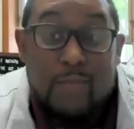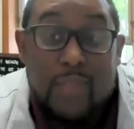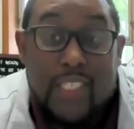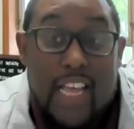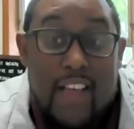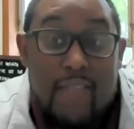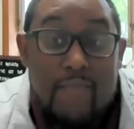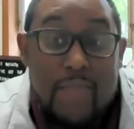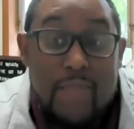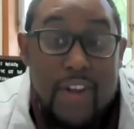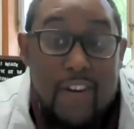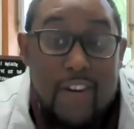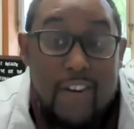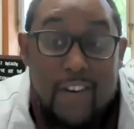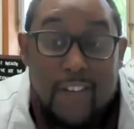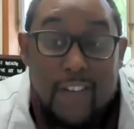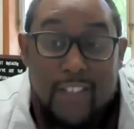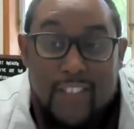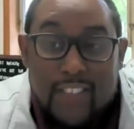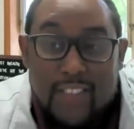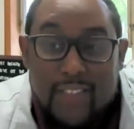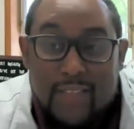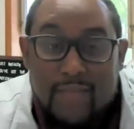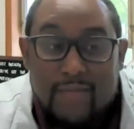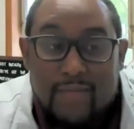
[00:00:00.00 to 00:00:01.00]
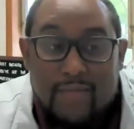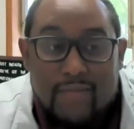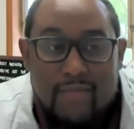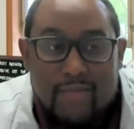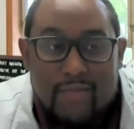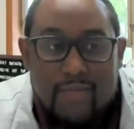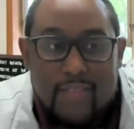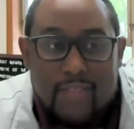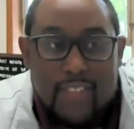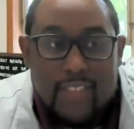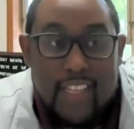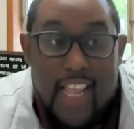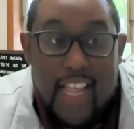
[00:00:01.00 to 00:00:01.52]
the rooms have mirrors?
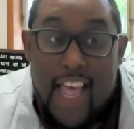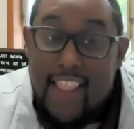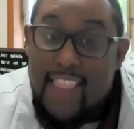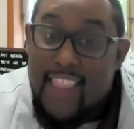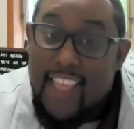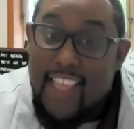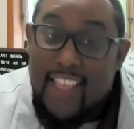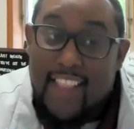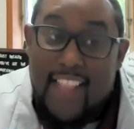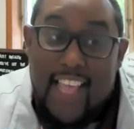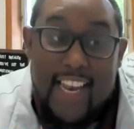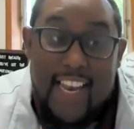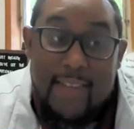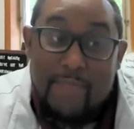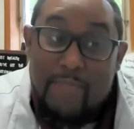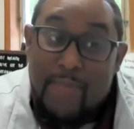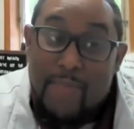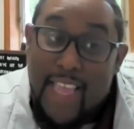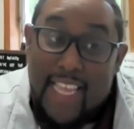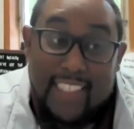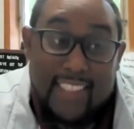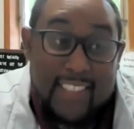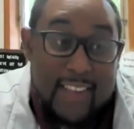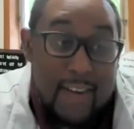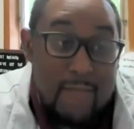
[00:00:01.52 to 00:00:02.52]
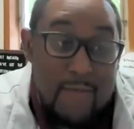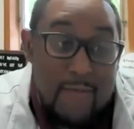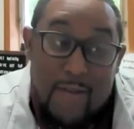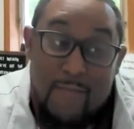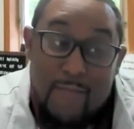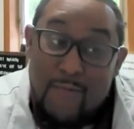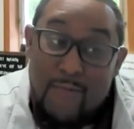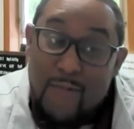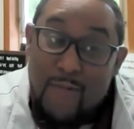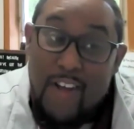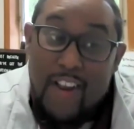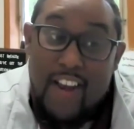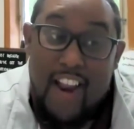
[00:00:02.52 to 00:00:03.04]
I think that depends on
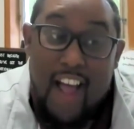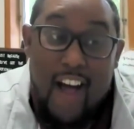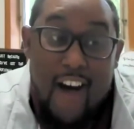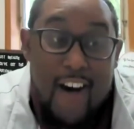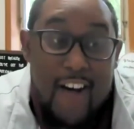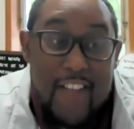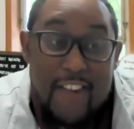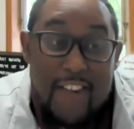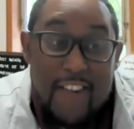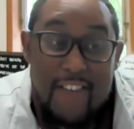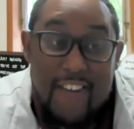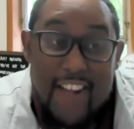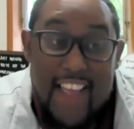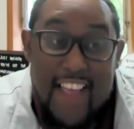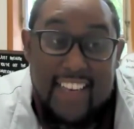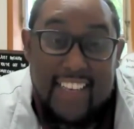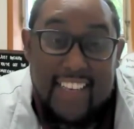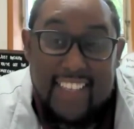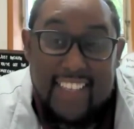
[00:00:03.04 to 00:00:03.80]
what hall you're